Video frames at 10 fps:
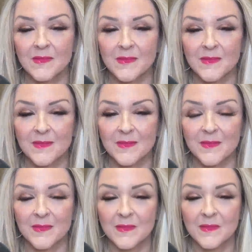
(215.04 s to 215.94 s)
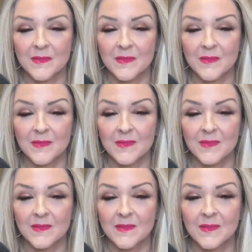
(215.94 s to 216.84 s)

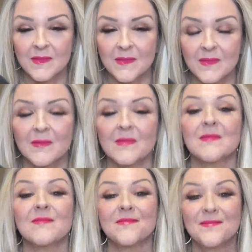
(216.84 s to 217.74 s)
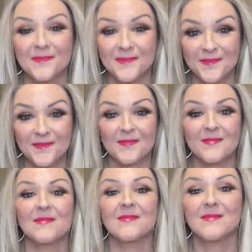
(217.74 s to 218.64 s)

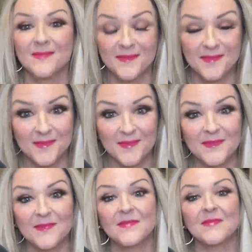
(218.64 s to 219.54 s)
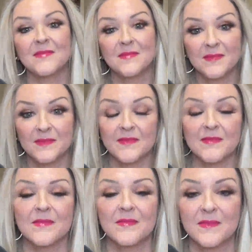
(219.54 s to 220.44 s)

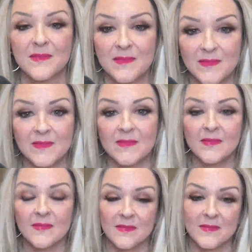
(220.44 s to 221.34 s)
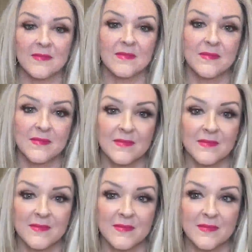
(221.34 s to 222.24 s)

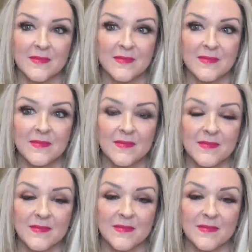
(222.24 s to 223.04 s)
The person shown says nothing.